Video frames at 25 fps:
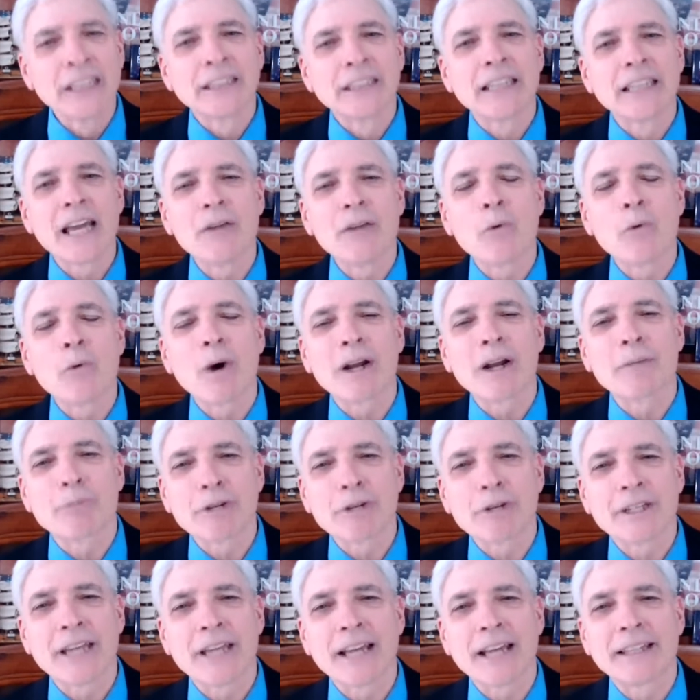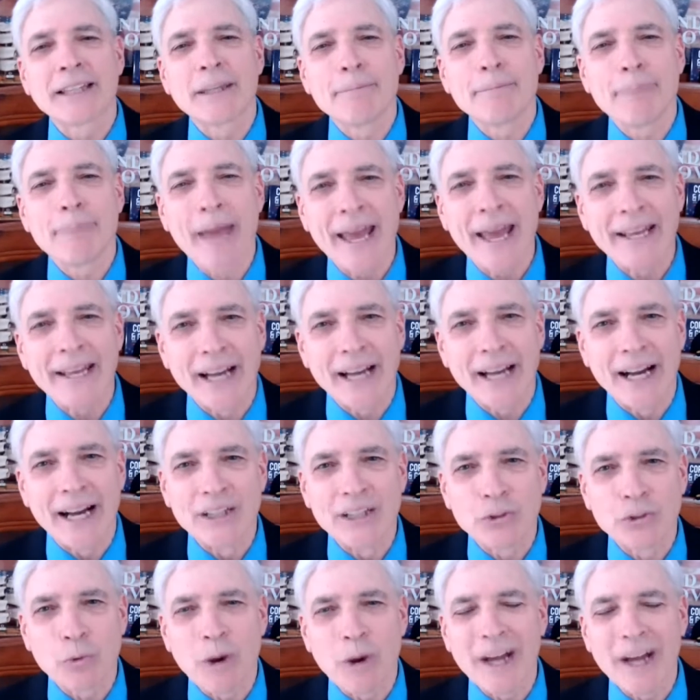They want to protect the bad
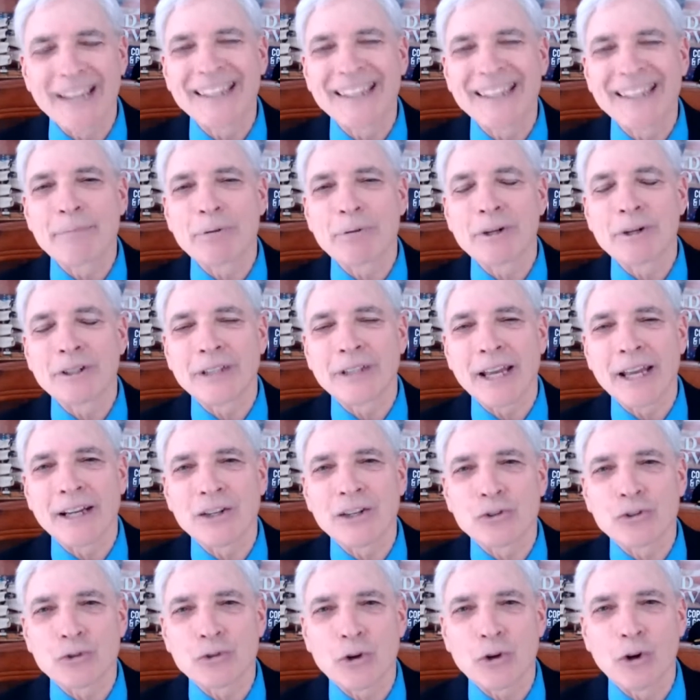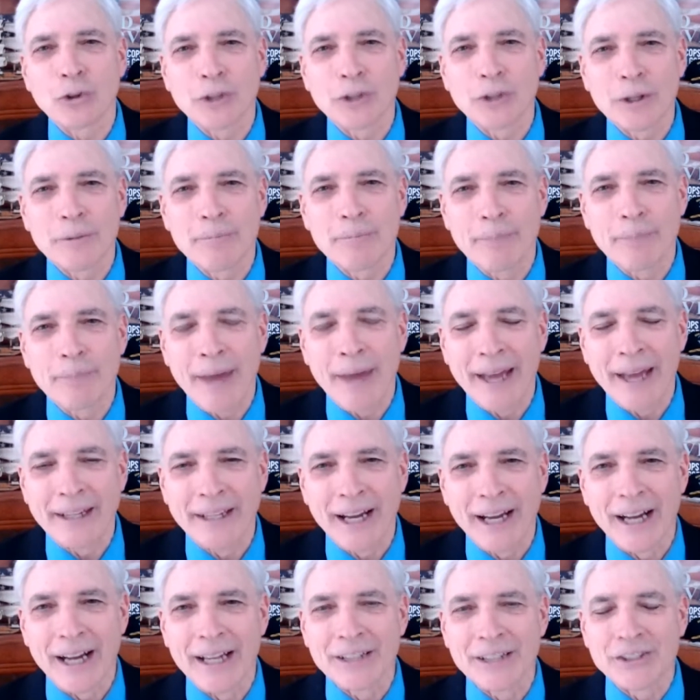guys. Why? They control the bad
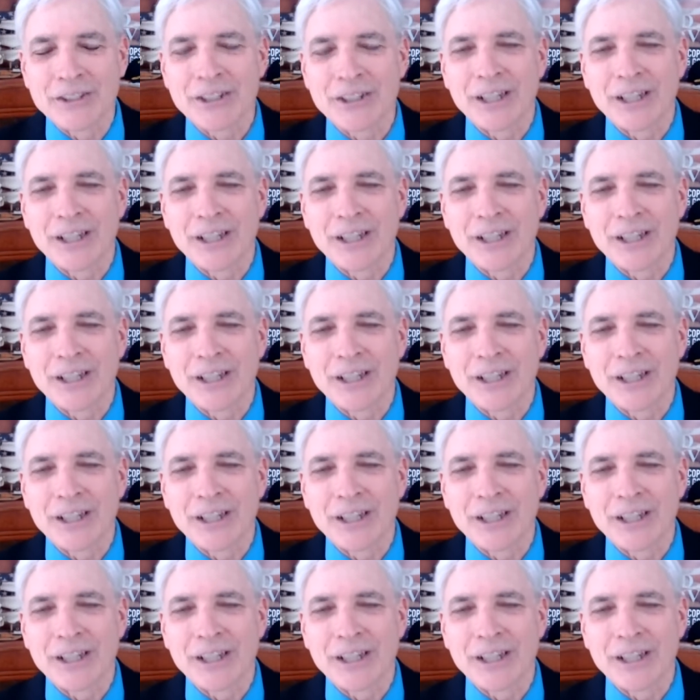guys.